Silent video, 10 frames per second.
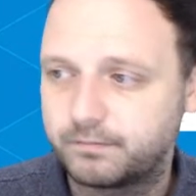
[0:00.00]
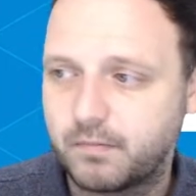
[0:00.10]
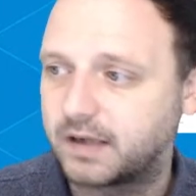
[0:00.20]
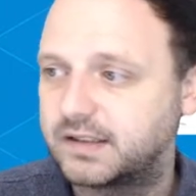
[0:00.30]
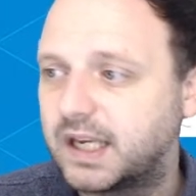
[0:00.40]

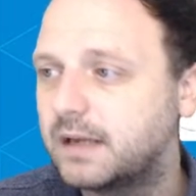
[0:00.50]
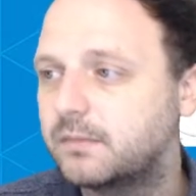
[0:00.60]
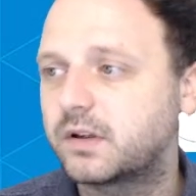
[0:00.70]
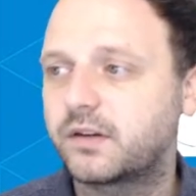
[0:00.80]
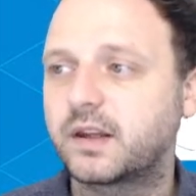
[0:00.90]
teams
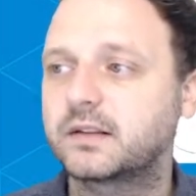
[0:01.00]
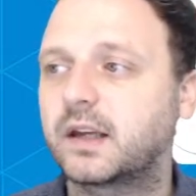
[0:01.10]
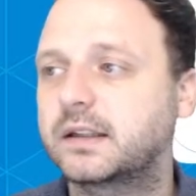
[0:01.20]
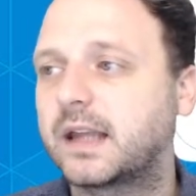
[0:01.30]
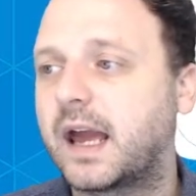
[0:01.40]
and things
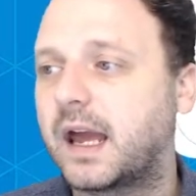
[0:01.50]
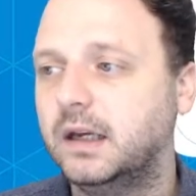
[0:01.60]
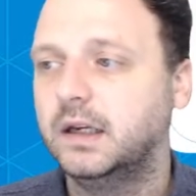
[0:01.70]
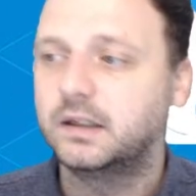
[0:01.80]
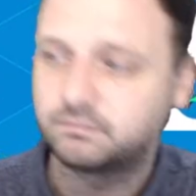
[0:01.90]
like that,
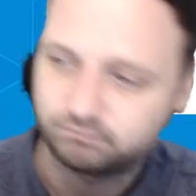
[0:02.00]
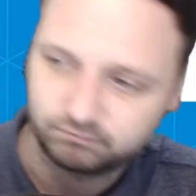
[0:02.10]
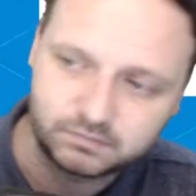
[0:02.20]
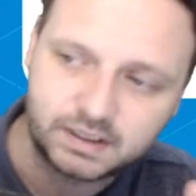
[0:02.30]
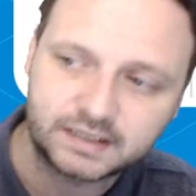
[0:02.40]

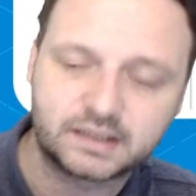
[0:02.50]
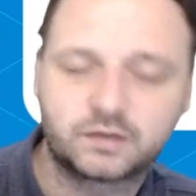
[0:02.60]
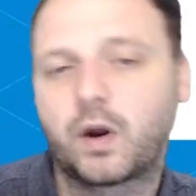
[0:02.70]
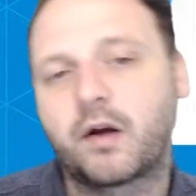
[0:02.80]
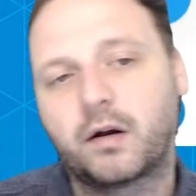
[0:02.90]
this is
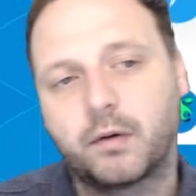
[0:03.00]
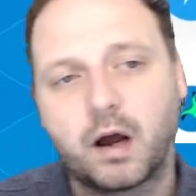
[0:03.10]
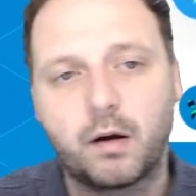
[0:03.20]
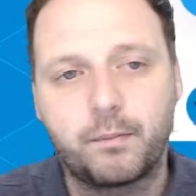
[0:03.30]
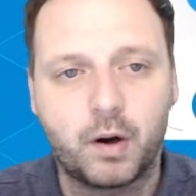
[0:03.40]
where
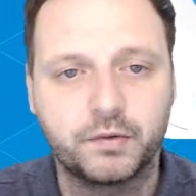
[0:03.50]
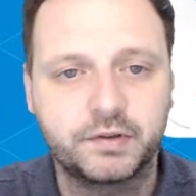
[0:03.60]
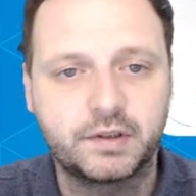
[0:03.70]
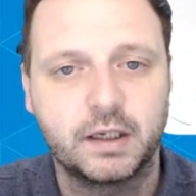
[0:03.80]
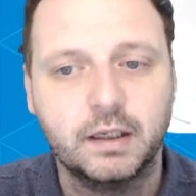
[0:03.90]
I'll post
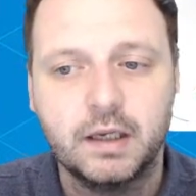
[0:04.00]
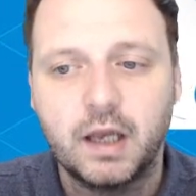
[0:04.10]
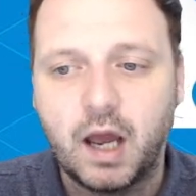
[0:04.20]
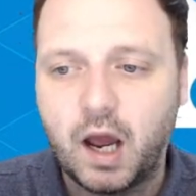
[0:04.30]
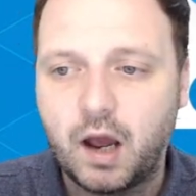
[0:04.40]
it.
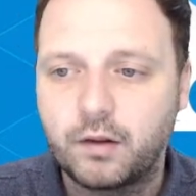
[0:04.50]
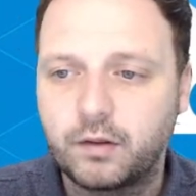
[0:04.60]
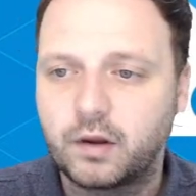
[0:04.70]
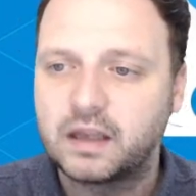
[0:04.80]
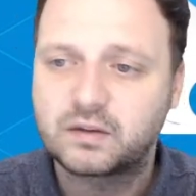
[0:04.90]

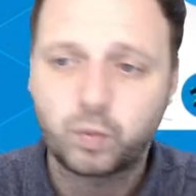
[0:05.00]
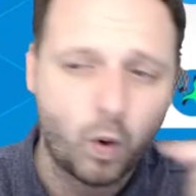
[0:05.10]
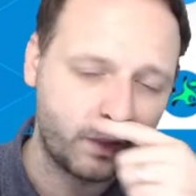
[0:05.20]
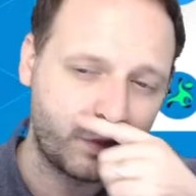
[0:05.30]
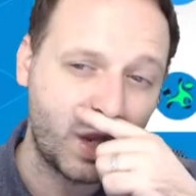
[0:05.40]
It's
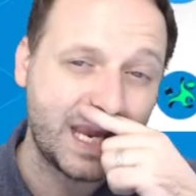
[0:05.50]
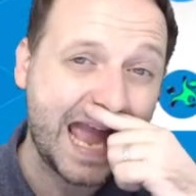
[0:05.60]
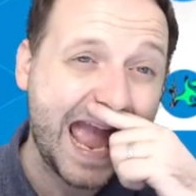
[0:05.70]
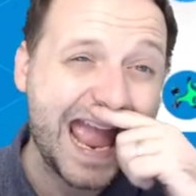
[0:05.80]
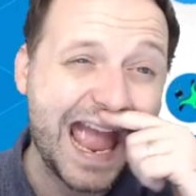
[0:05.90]
1:30
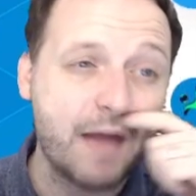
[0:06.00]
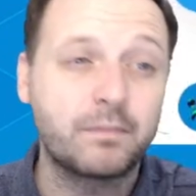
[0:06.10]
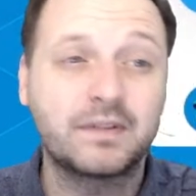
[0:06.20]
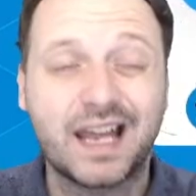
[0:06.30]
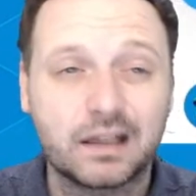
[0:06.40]
a.m.
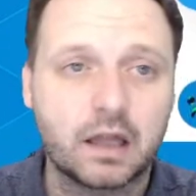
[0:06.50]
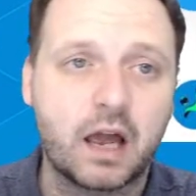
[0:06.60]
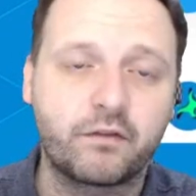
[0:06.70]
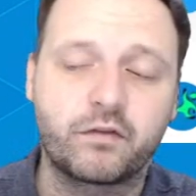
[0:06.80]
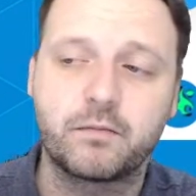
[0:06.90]

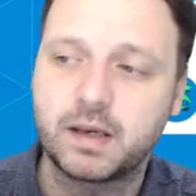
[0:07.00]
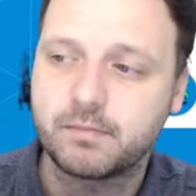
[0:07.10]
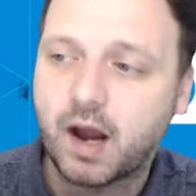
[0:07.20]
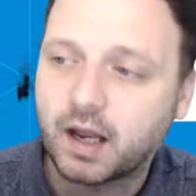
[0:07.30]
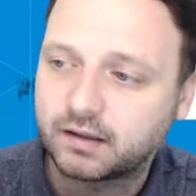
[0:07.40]
deadline for me,
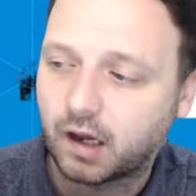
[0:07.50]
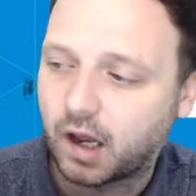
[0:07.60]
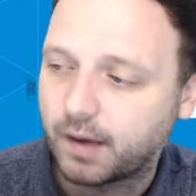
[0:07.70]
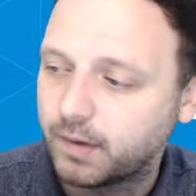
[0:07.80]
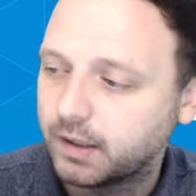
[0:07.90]
my
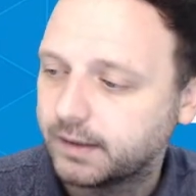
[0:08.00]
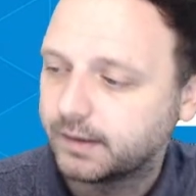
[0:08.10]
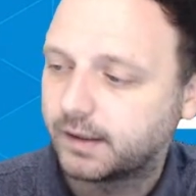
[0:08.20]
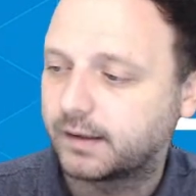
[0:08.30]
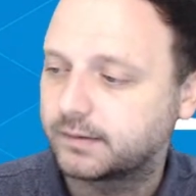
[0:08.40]
time,
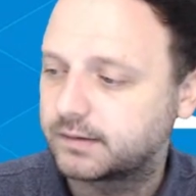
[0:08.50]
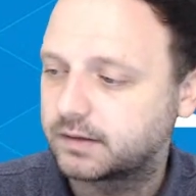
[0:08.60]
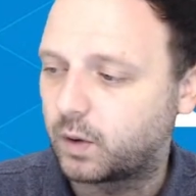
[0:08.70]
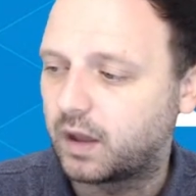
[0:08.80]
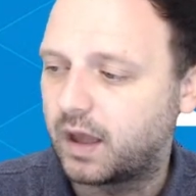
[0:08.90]
so
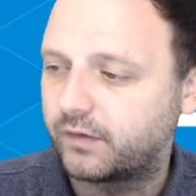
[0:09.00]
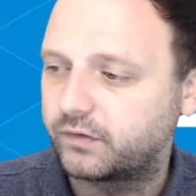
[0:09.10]
I'll have